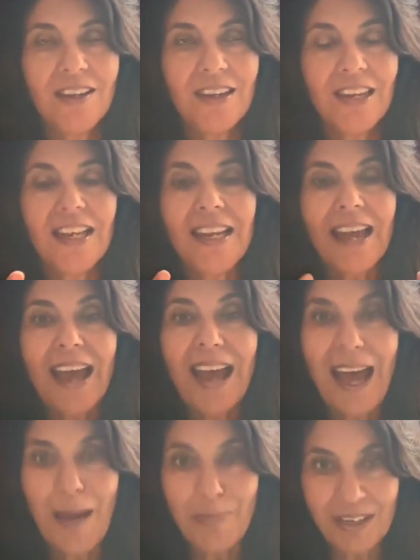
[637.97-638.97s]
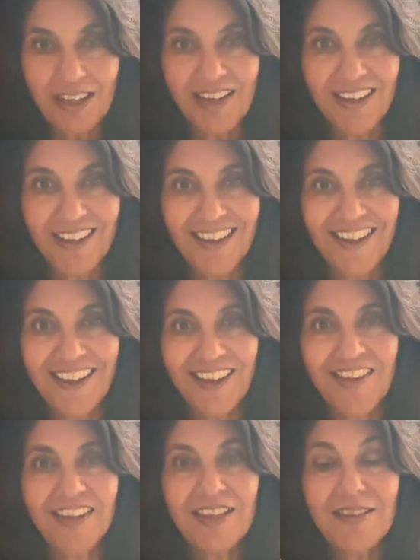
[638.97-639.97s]
inhabiting
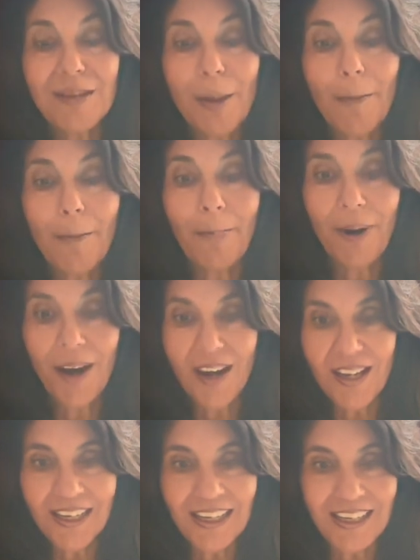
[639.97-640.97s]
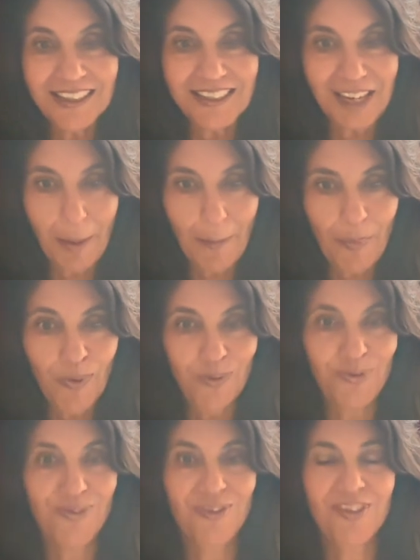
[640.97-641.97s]
these body
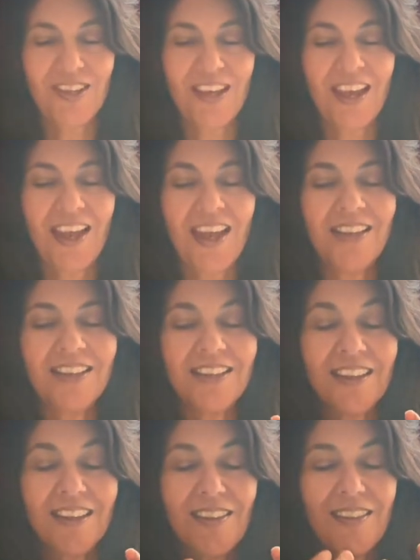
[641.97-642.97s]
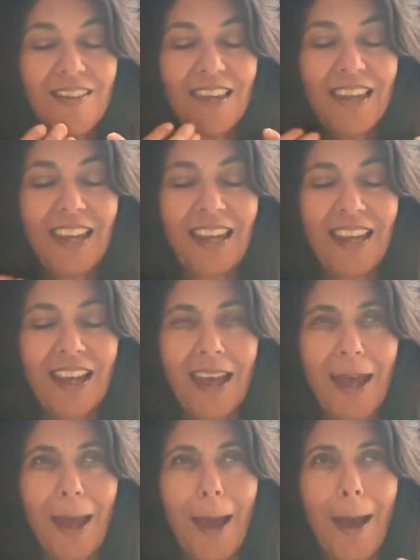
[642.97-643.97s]
temples, and the
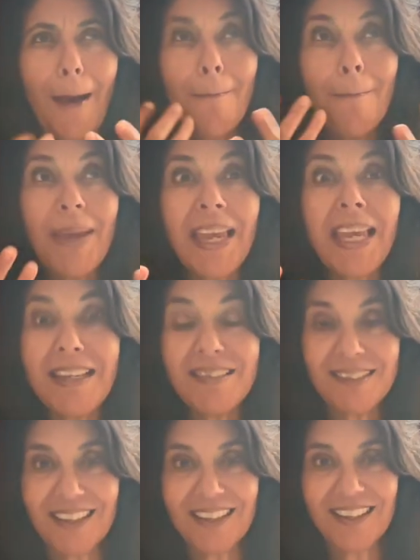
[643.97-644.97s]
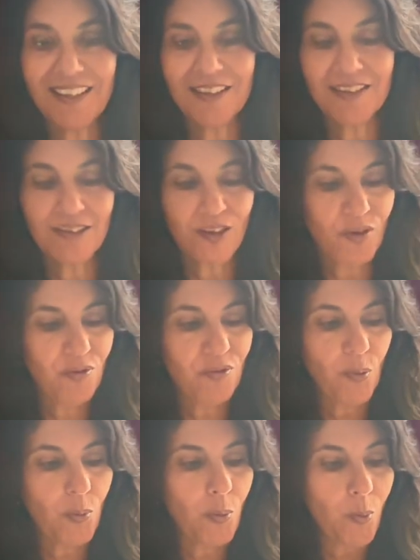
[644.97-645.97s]
amazingness of
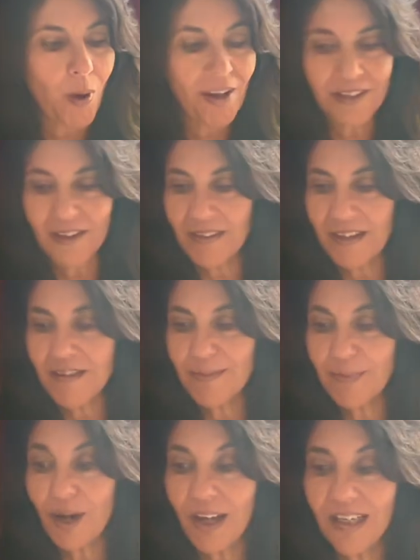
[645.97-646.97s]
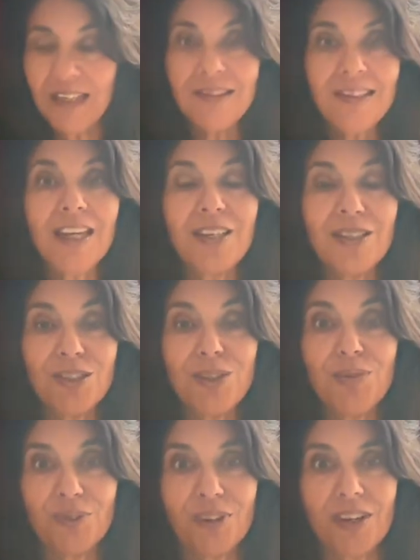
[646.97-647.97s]
what these bodies can do
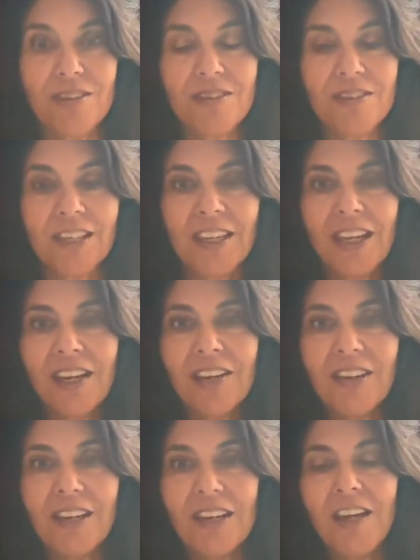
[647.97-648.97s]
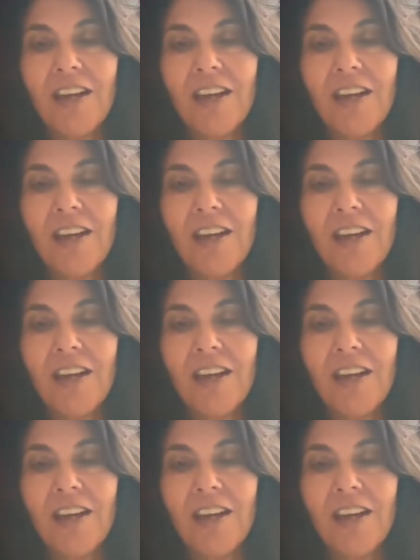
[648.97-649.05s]
for us, to carry